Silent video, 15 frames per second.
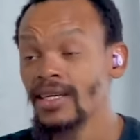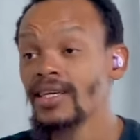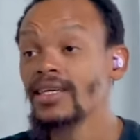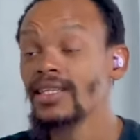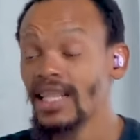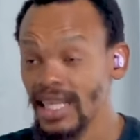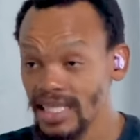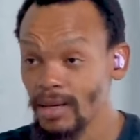
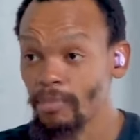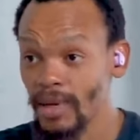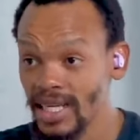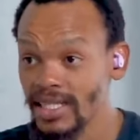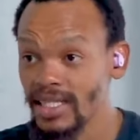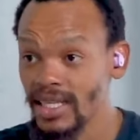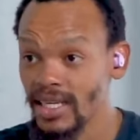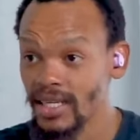to? That's the
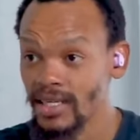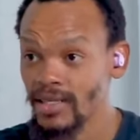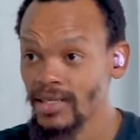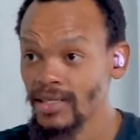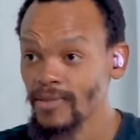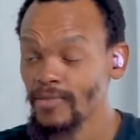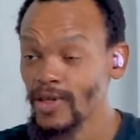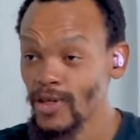best thing
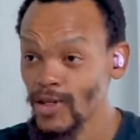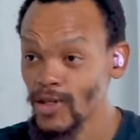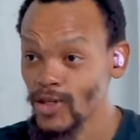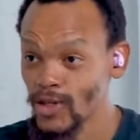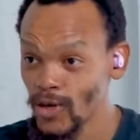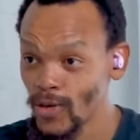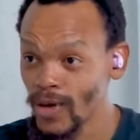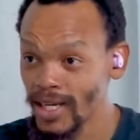because
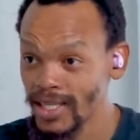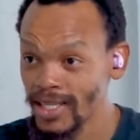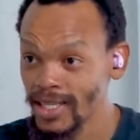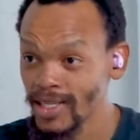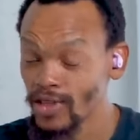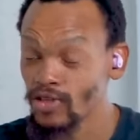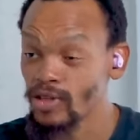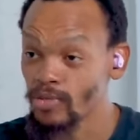you know what?
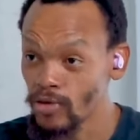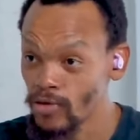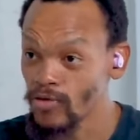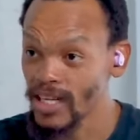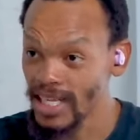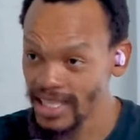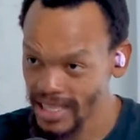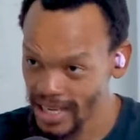You
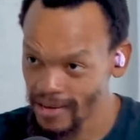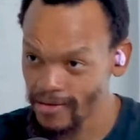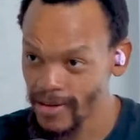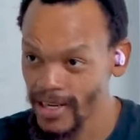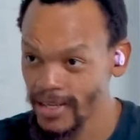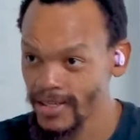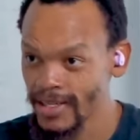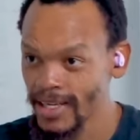remove that
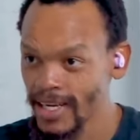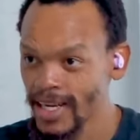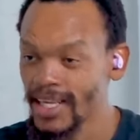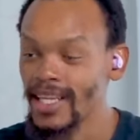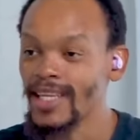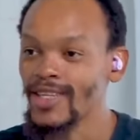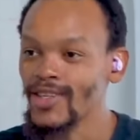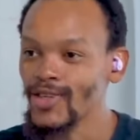savior
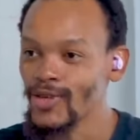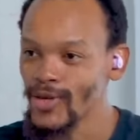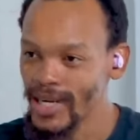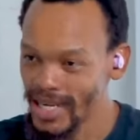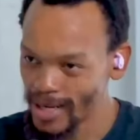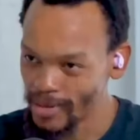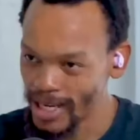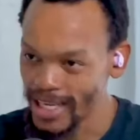and then you
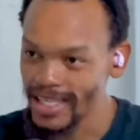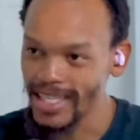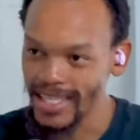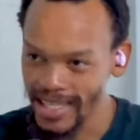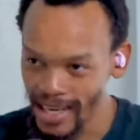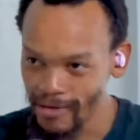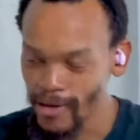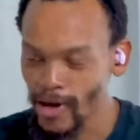eliminate the
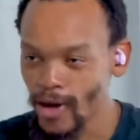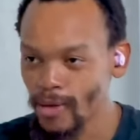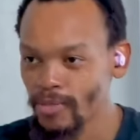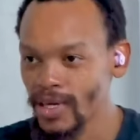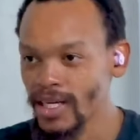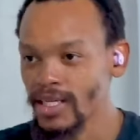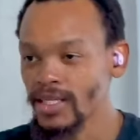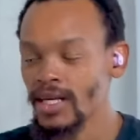savior
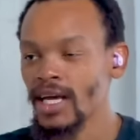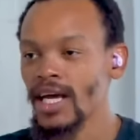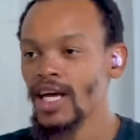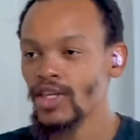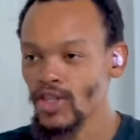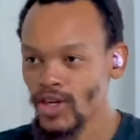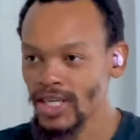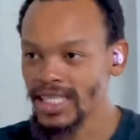complex.
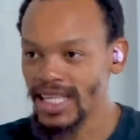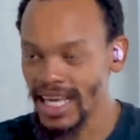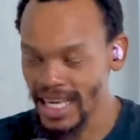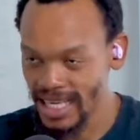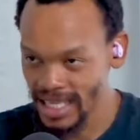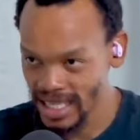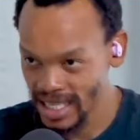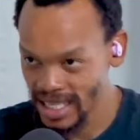As long as the
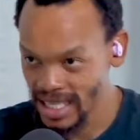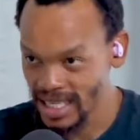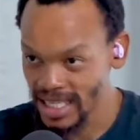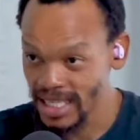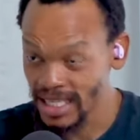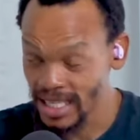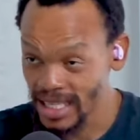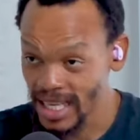ANC is
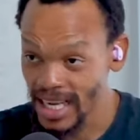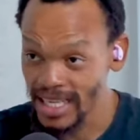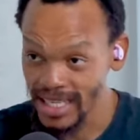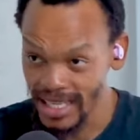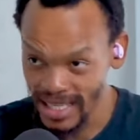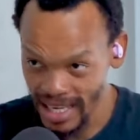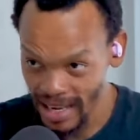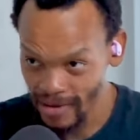still there as
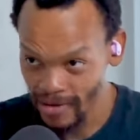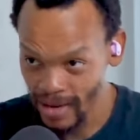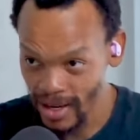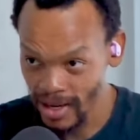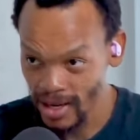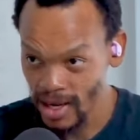a savior,